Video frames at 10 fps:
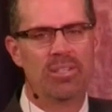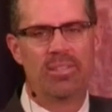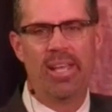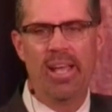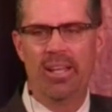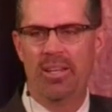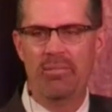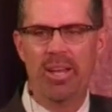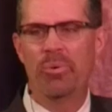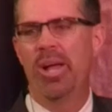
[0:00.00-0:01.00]
It's like I can
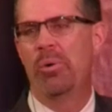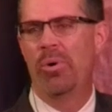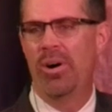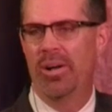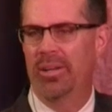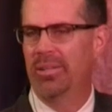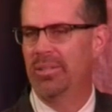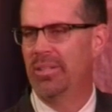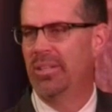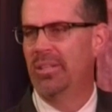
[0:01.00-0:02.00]
live any way I want.
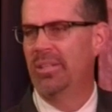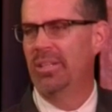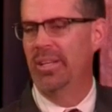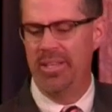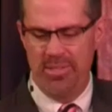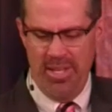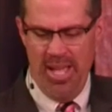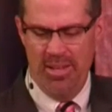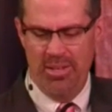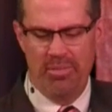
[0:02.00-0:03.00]
And he's
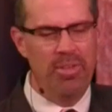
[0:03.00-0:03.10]
saying,